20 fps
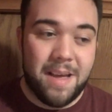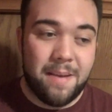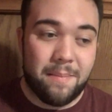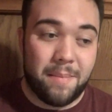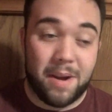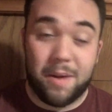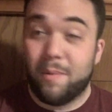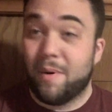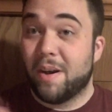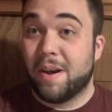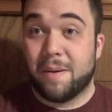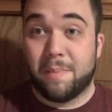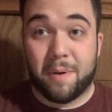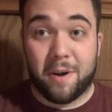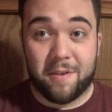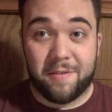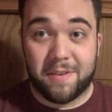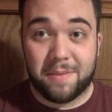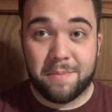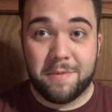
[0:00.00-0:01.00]
But it wasn't a
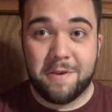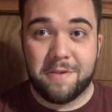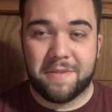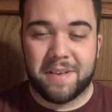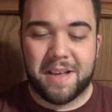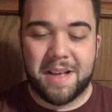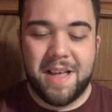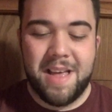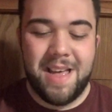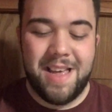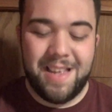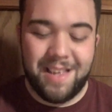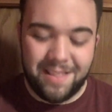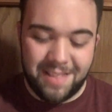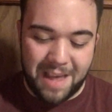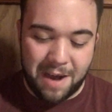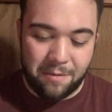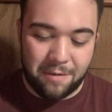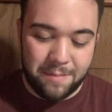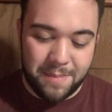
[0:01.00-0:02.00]
perfect movie.
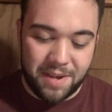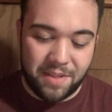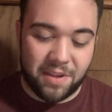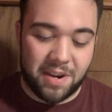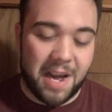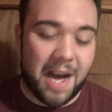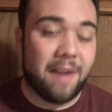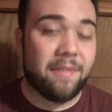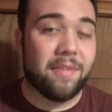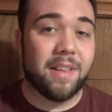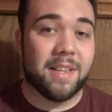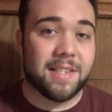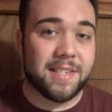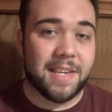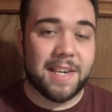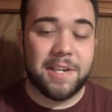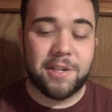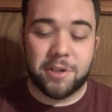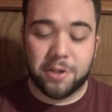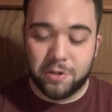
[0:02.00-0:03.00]
That would be the
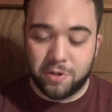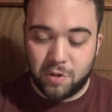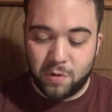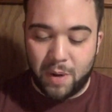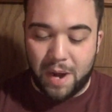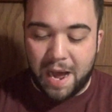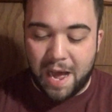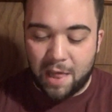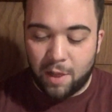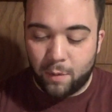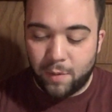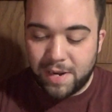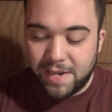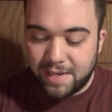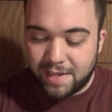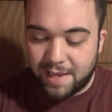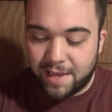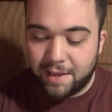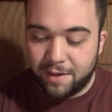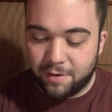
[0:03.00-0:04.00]
novelization to Halloween
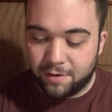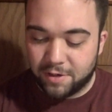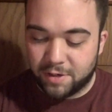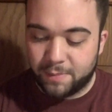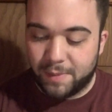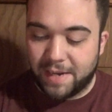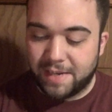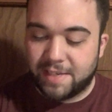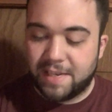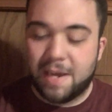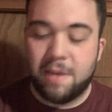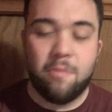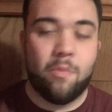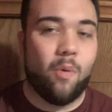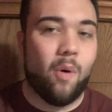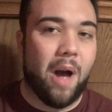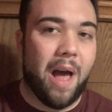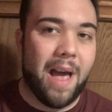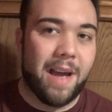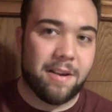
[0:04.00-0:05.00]
Kills by Tim
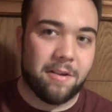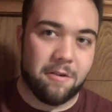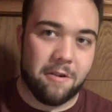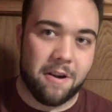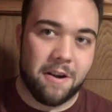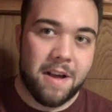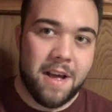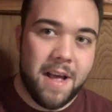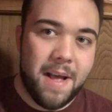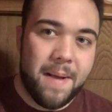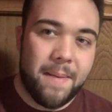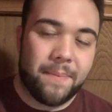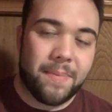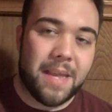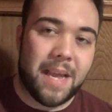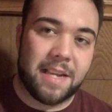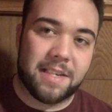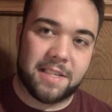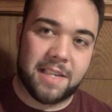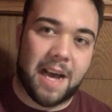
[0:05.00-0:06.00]
Wagner.
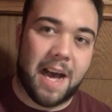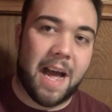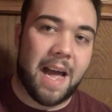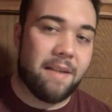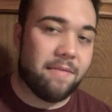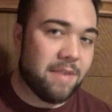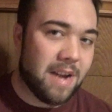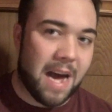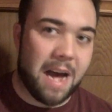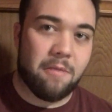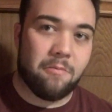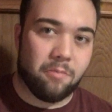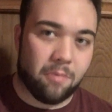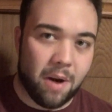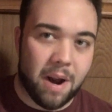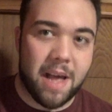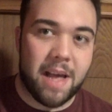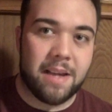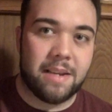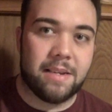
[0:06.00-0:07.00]
Yes, I have not
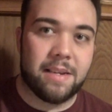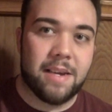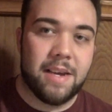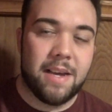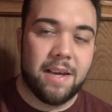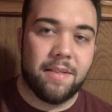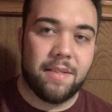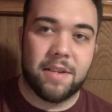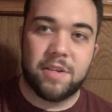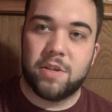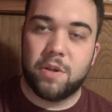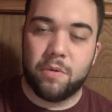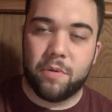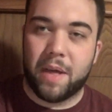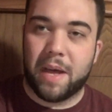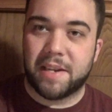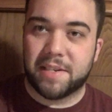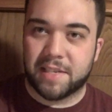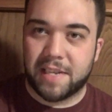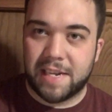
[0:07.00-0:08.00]
read the
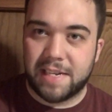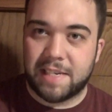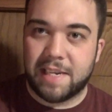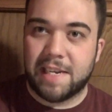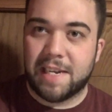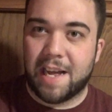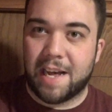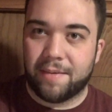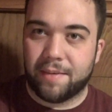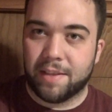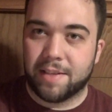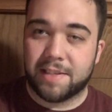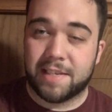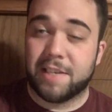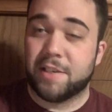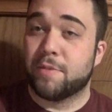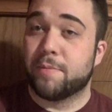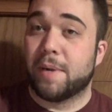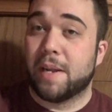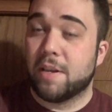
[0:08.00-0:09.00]
2018
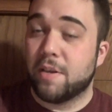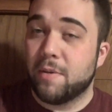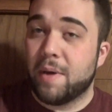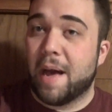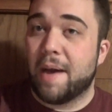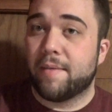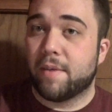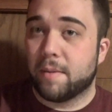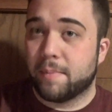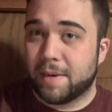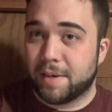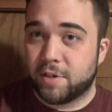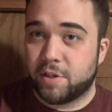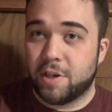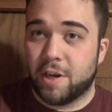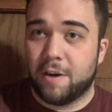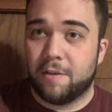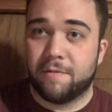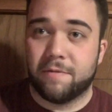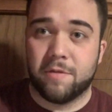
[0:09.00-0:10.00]
novelization, but I do have it on my
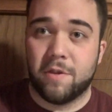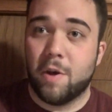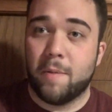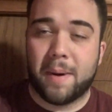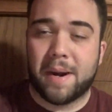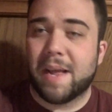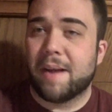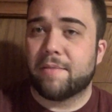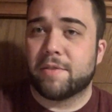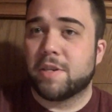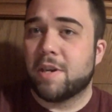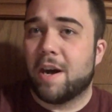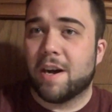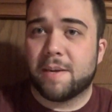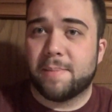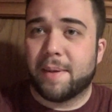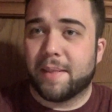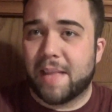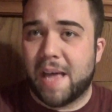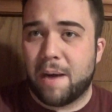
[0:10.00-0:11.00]
shelf. Nobody ever talked
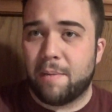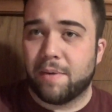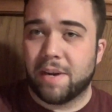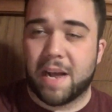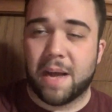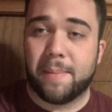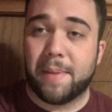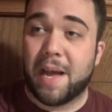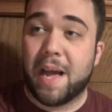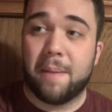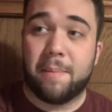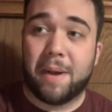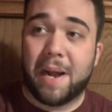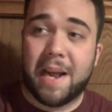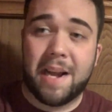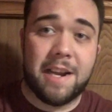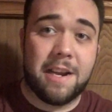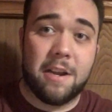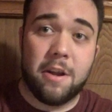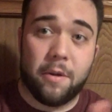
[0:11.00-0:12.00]
about that one coming out, but I
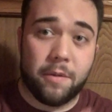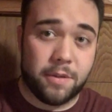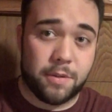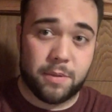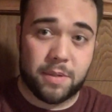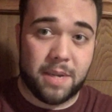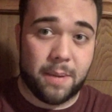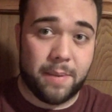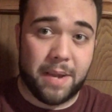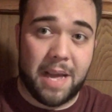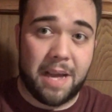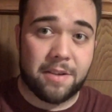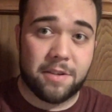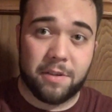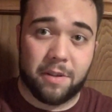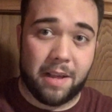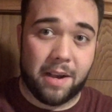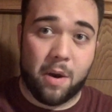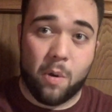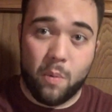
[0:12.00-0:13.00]
didn't know this was coming out
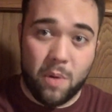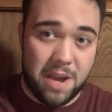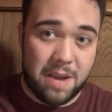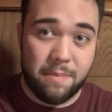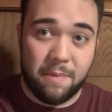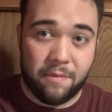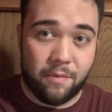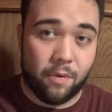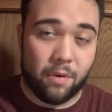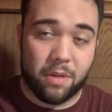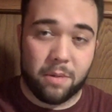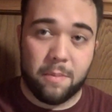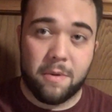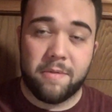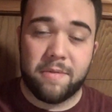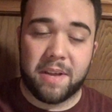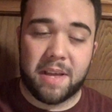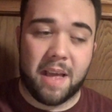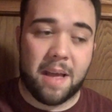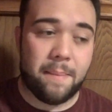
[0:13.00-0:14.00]
until like a week before the
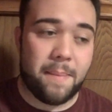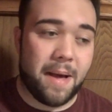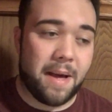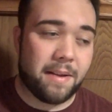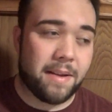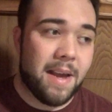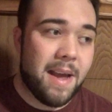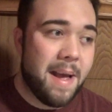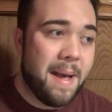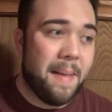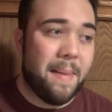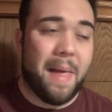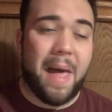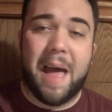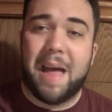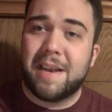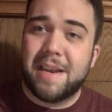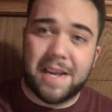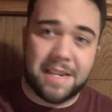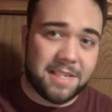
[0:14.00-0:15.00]
movie came out.
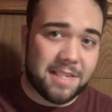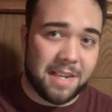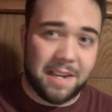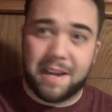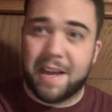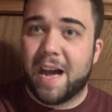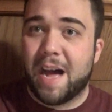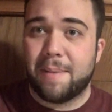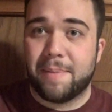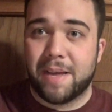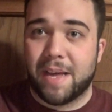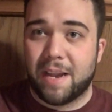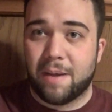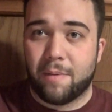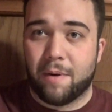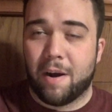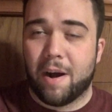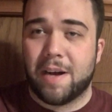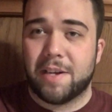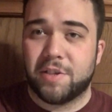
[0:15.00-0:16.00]
Had not seen a copy
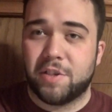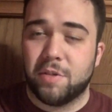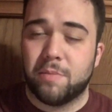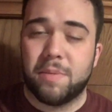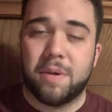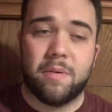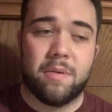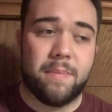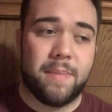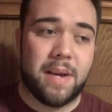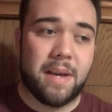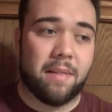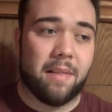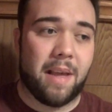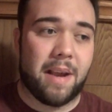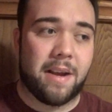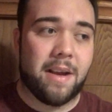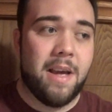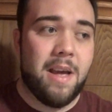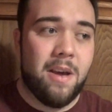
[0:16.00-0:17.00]
anywhere. I assumed it would be in
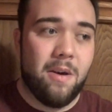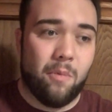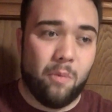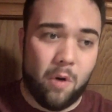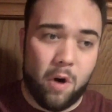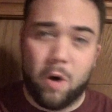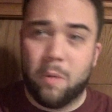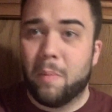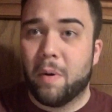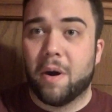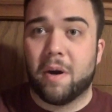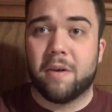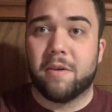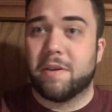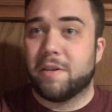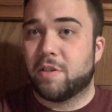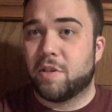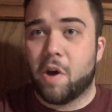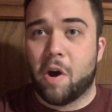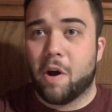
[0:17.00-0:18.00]
like Walmart
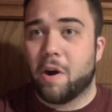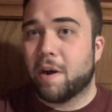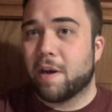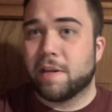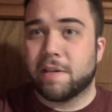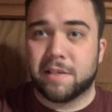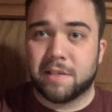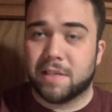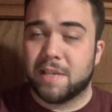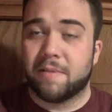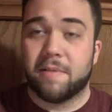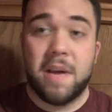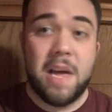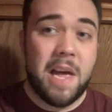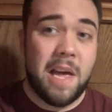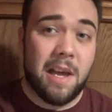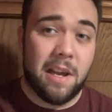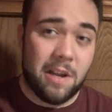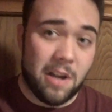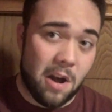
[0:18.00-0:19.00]
and Target and
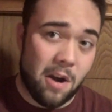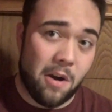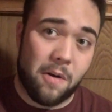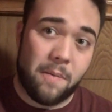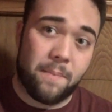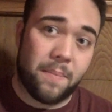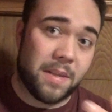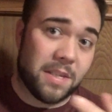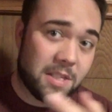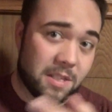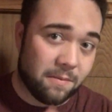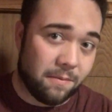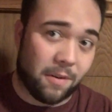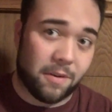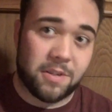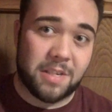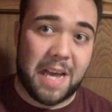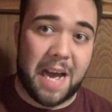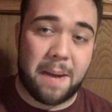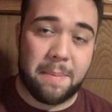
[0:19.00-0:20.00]
stuff. No, this is the
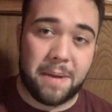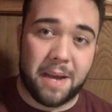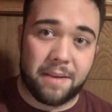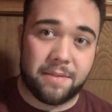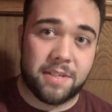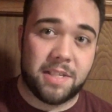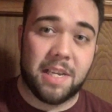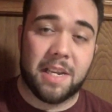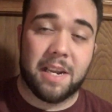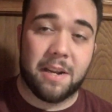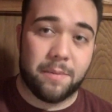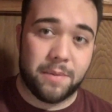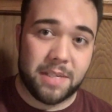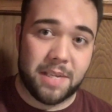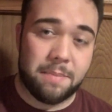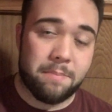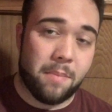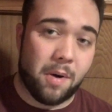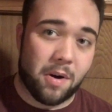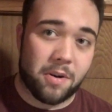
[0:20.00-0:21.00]
first copy I've seen, and it was
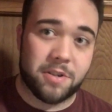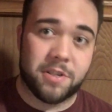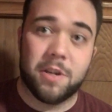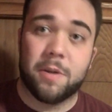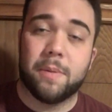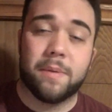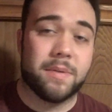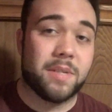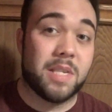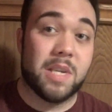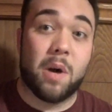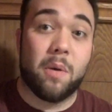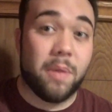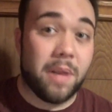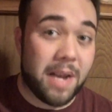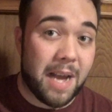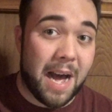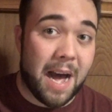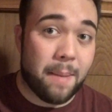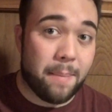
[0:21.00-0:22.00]
in Barnes & Noble. It was the only
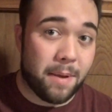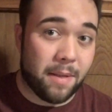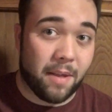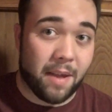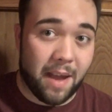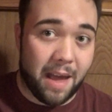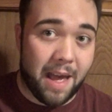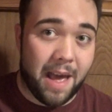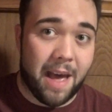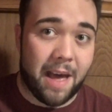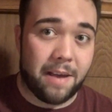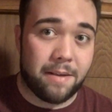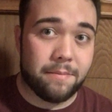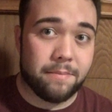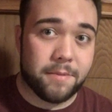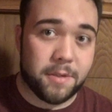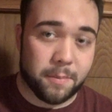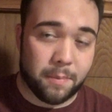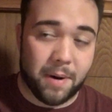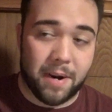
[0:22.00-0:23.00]
copy they had,
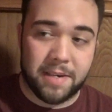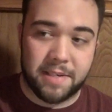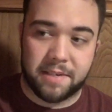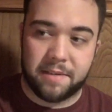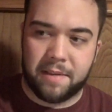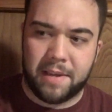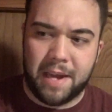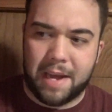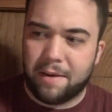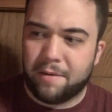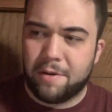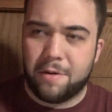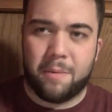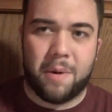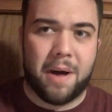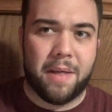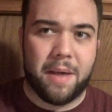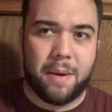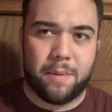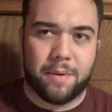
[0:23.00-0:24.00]
surprisingly. I don't know
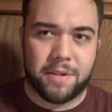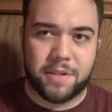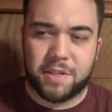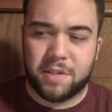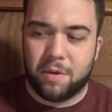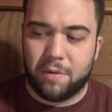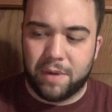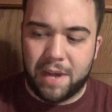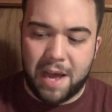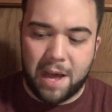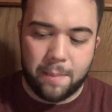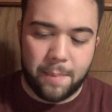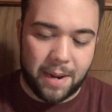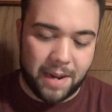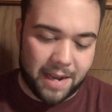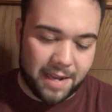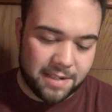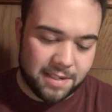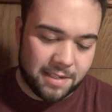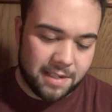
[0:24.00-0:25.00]
why that would have sold out, but I
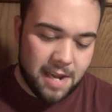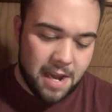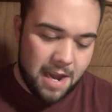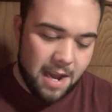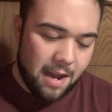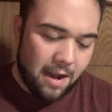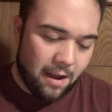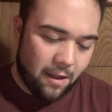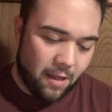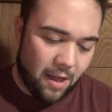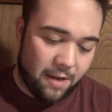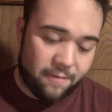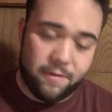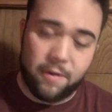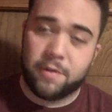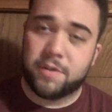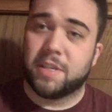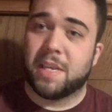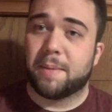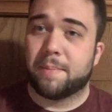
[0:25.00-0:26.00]
guess a lot of
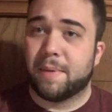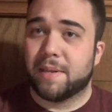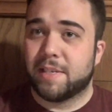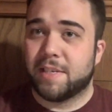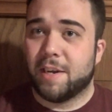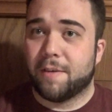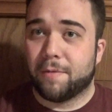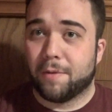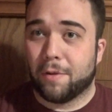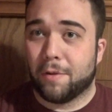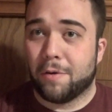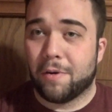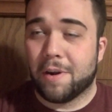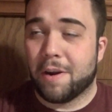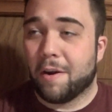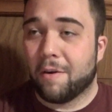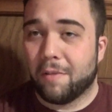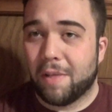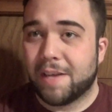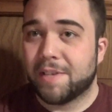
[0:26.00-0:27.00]
folks like myself are learning
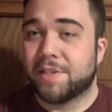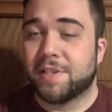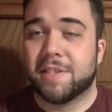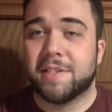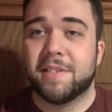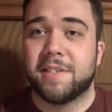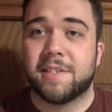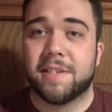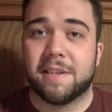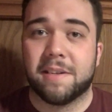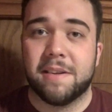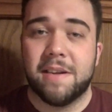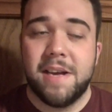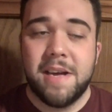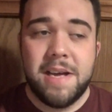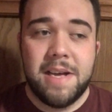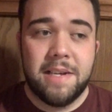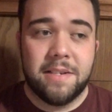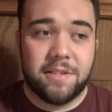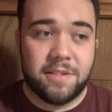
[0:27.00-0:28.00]
our lessons and
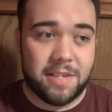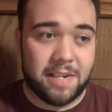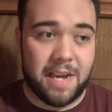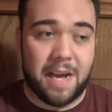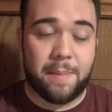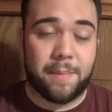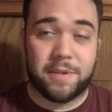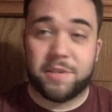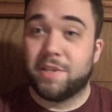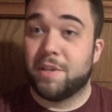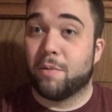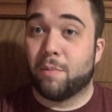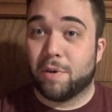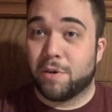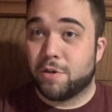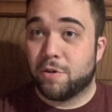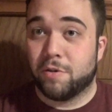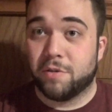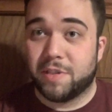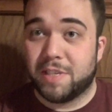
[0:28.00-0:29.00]
seeing how much the
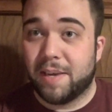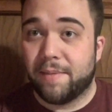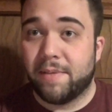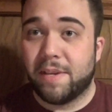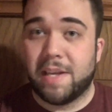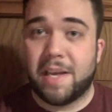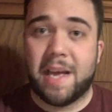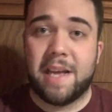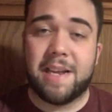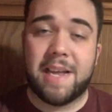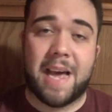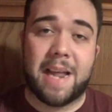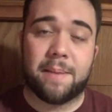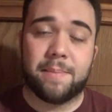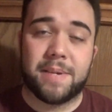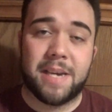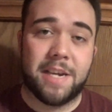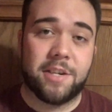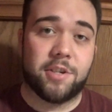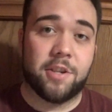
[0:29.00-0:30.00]
original 78
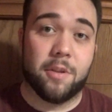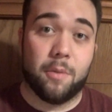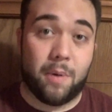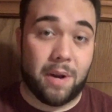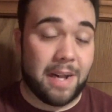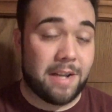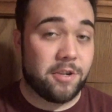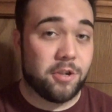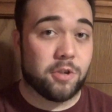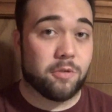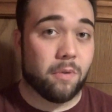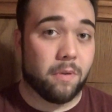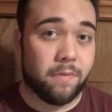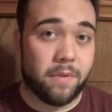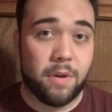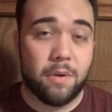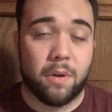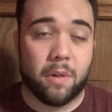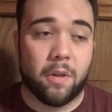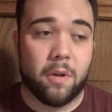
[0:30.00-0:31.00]
adaptation, the one I just
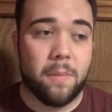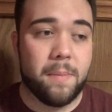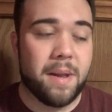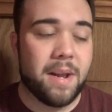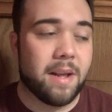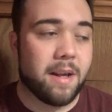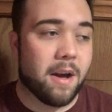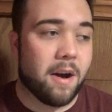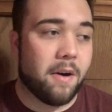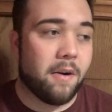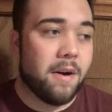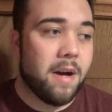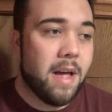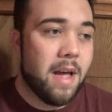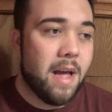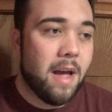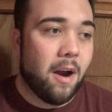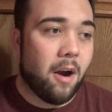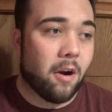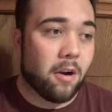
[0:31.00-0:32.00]
reviewed a little bit ago,
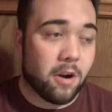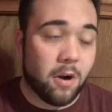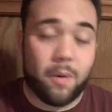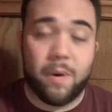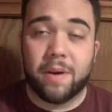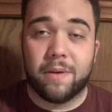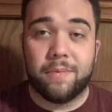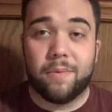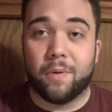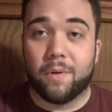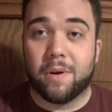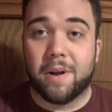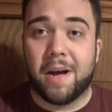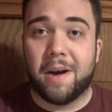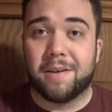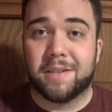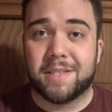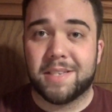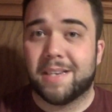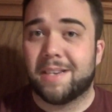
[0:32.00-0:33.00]
are going for
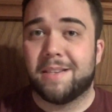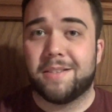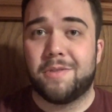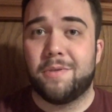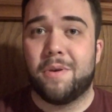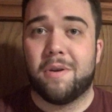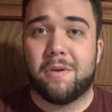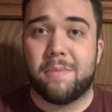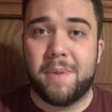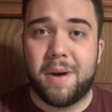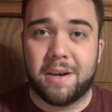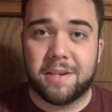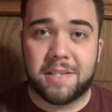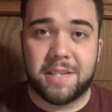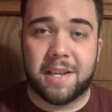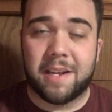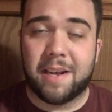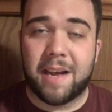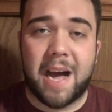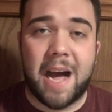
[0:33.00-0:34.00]
now. It's like $200 to
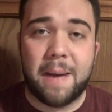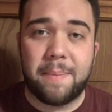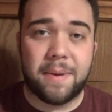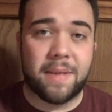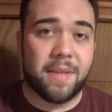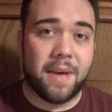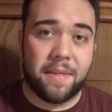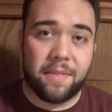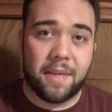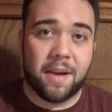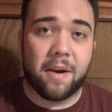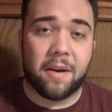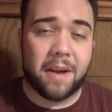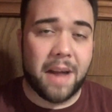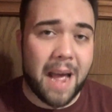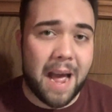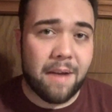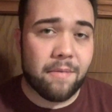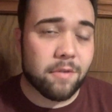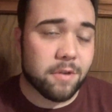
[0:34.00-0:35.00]
get a copy of that thing on
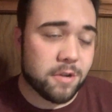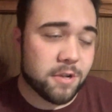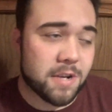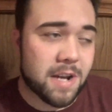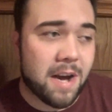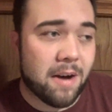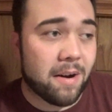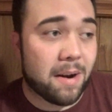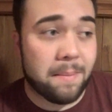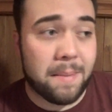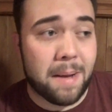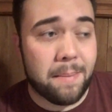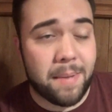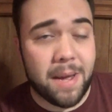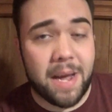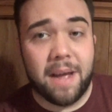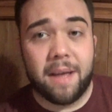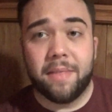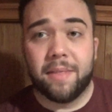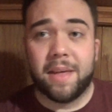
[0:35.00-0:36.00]
average now, and I'm not
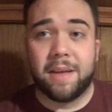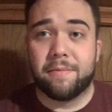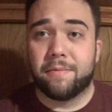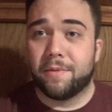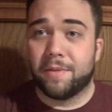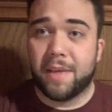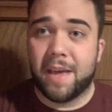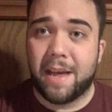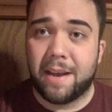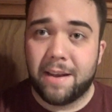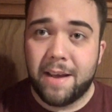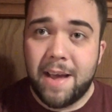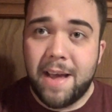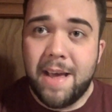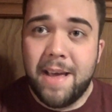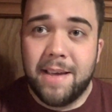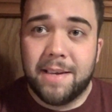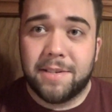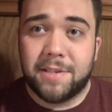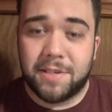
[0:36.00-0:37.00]
paying that for that.
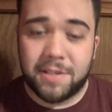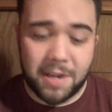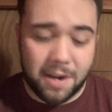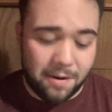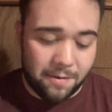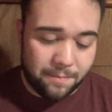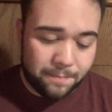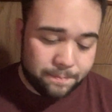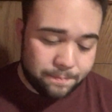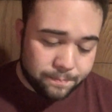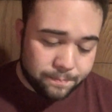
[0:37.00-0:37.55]
So